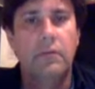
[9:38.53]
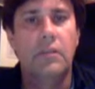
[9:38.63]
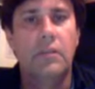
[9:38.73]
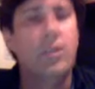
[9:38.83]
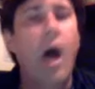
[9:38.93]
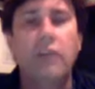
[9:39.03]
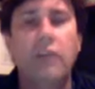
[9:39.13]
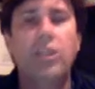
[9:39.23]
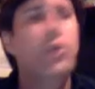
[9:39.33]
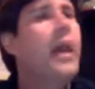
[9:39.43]
to talk
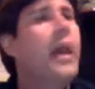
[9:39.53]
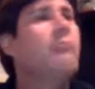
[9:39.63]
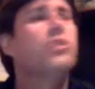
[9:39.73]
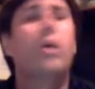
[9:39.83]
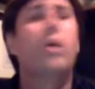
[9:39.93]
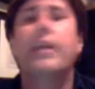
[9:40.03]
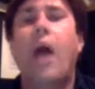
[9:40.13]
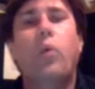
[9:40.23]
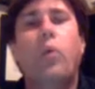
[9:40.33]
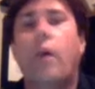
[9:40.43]
to you, and I'm certainly
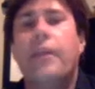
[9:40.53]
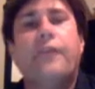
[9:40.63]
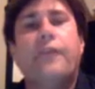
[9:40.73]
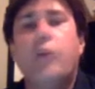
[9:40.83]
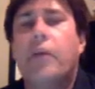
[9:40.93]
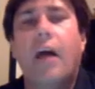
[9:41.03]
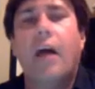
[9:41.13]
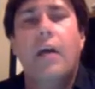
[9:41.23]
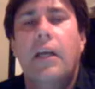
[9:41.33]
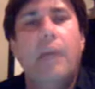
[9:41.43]
not worthy for you to
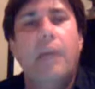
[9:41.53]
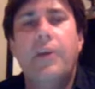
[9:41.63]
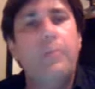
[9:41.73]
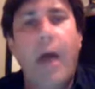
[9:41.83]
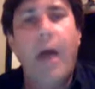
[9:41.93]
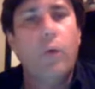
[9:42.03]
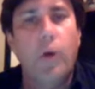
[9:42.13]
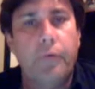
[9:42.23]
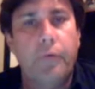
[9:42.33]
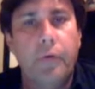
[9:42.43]
come come under my
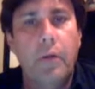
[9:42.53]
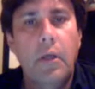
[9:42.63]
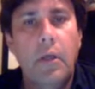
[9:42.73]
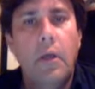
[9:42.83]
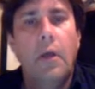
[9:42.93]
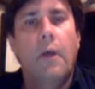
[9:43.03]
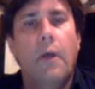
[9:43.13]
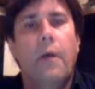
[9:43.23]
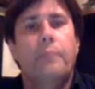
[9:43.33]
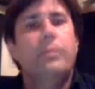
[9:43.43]
roof.
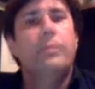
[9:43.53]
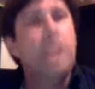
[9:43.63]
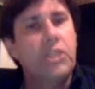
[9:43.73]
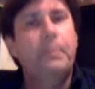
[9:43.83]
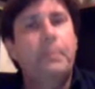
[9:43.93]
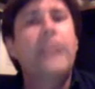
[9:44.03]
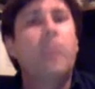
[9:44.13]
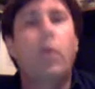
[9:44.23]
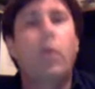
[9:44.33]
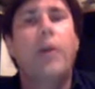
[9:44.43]
But just speak
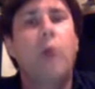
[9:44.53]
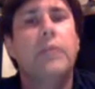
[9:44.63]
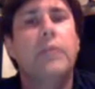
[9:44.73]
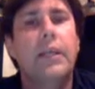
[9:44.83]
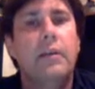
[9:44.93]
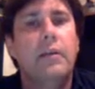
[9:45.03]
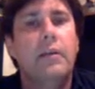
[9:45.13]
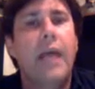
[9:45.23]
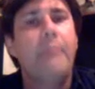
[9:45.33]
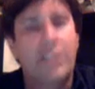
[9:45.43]
the word only,
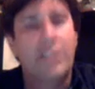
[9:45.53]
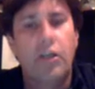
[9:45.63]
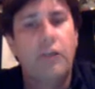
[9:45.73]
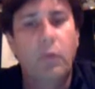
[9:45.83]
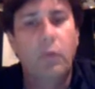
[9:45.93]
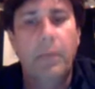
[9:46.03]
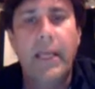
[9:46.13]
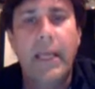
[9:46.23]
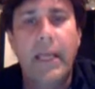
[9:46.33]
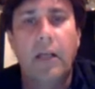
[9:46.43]
and my servant will be
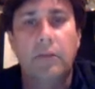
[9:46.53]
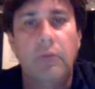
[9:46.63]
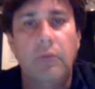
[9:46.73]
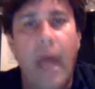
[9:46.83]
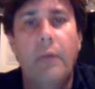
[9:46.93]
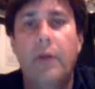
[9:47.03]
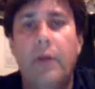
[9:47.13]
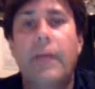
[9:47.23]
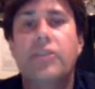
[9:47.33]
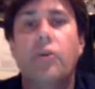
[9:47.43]
healed." Right? We know
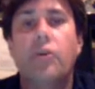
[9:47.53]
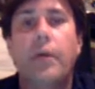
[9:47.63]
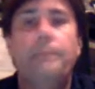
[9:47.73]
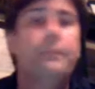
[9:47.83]
that story.